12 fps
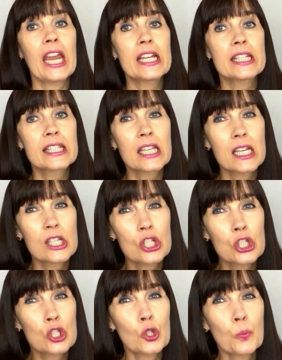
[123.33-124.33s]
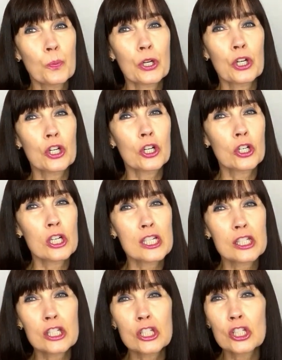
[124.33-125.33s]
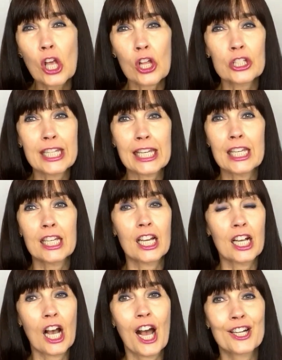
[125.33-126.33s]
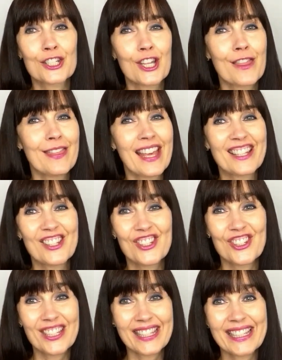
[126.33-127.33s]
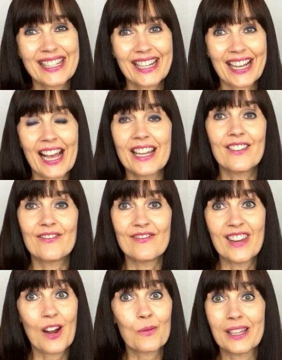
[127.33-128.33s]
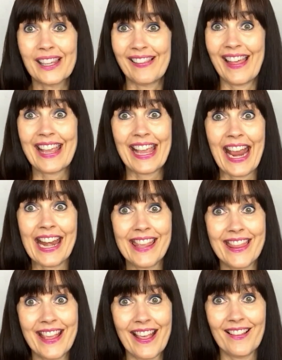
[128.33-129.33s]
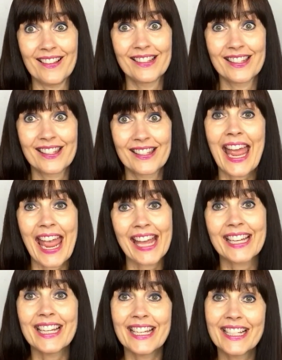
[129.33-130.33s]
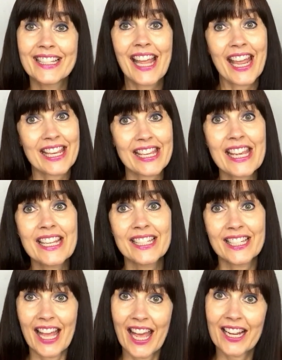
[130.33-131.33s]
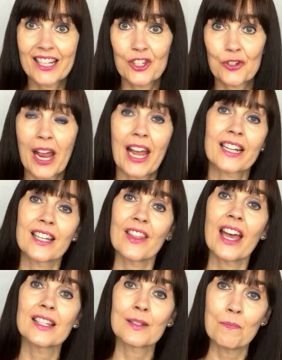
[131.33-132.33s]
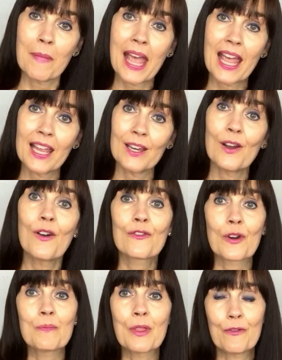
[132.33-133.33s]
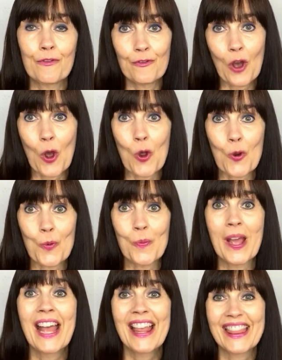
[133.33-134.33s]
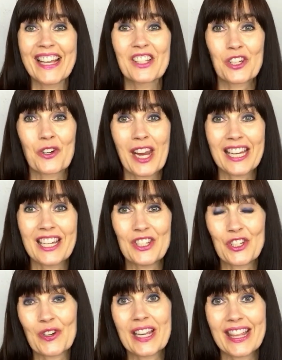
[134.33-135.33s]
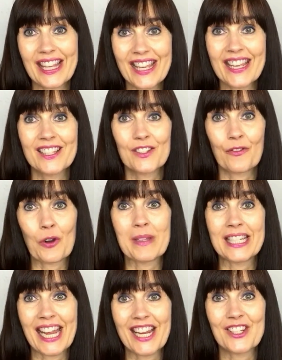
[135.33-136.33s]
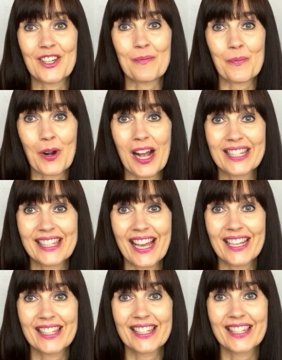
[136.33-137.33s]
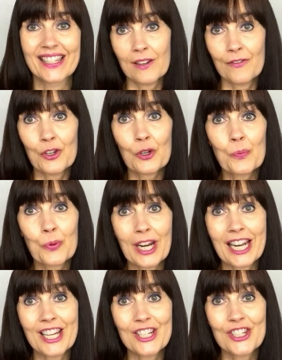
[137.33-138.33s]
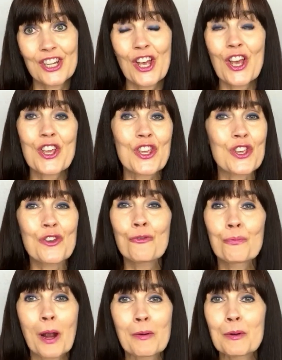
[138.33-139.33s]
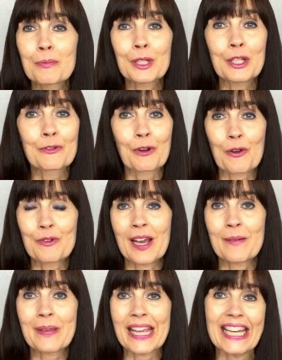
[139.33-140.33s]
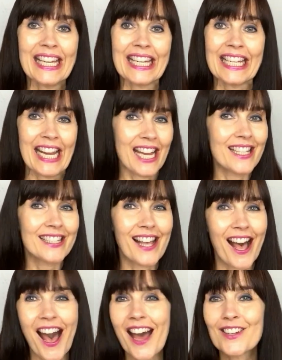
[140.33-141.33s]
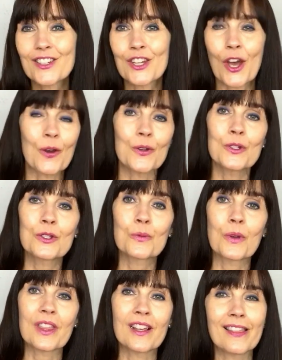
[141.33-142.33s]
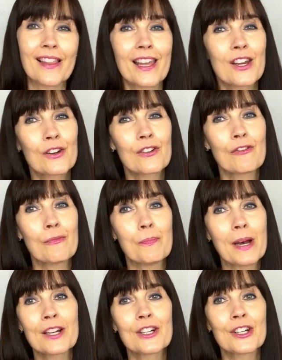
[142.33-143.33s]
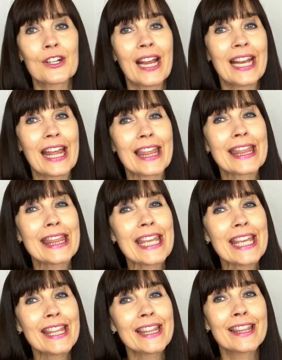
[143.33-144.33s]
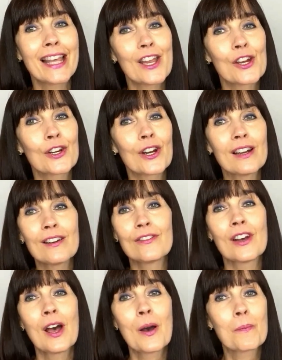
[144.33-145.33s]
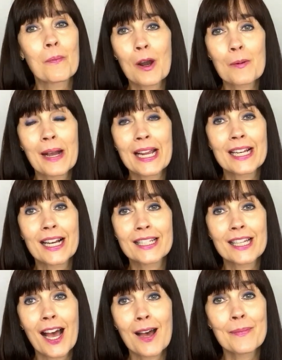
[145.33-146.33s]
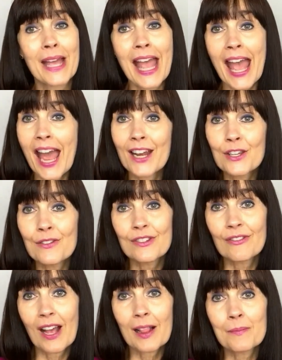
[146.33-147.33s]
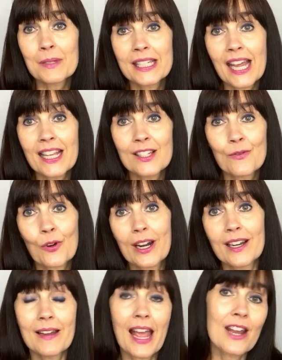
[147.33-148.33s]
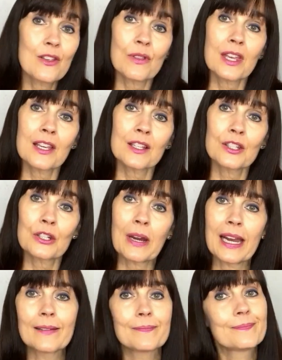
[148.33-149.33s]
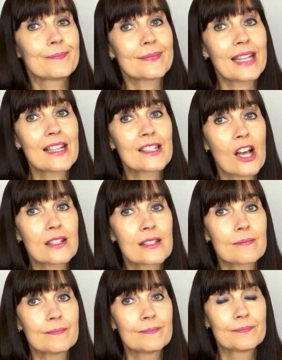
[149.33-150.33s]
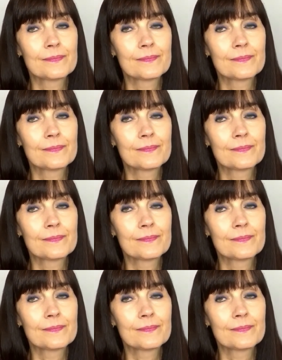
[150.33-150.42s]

It's a super salty concoction that's just kind of not really like anything else. And it is a yeast extract that's made from the foam that's created during the yeast fermentation process. But if you're British, you've probably grown up eating nice hot toast with a layer of butter and a thin layer of Marmite on top, and you've developed a taste for it, and you think it's great. That's awesome.